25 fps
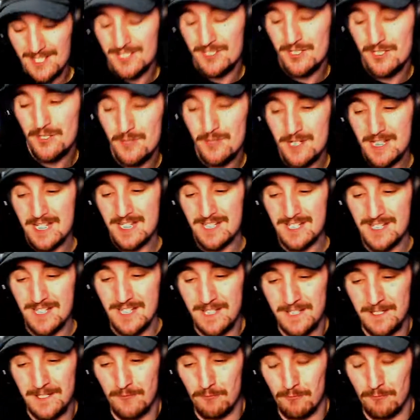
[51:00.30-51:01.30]
dude has
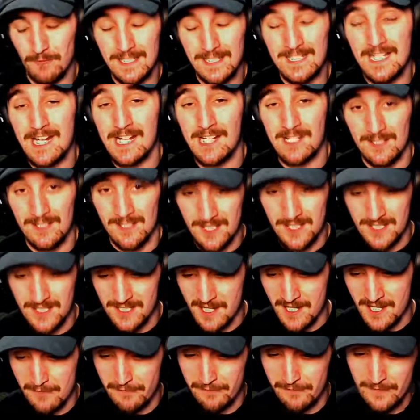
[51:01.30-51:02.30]
done ridiculous
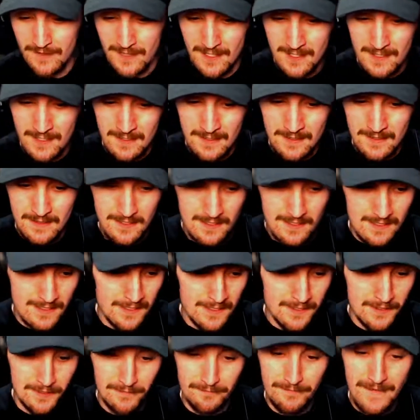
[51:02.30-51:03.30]
stuff.
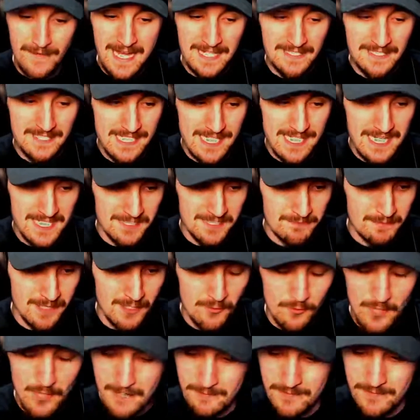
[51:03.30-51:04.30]
The fact he hasn't
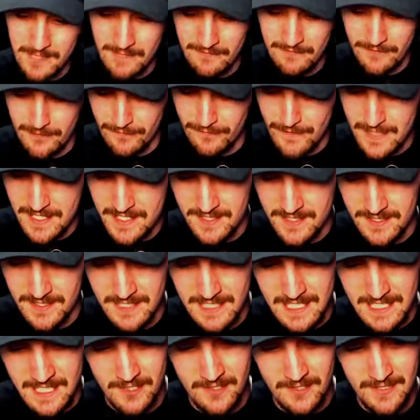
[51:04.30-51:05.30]
been wiped off the face of
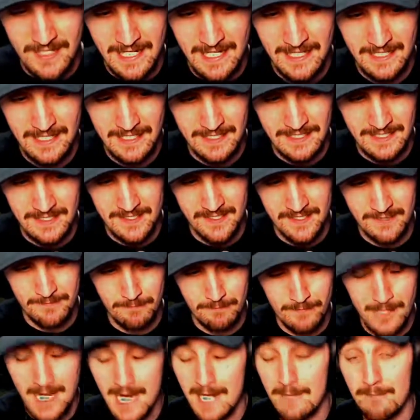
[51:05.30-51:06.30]
the internet is
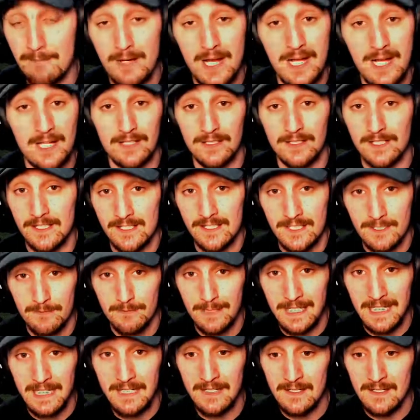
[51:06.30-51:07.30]
mind-boggling to
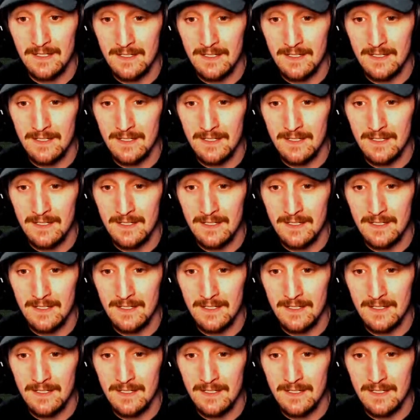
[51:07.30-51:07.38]
me.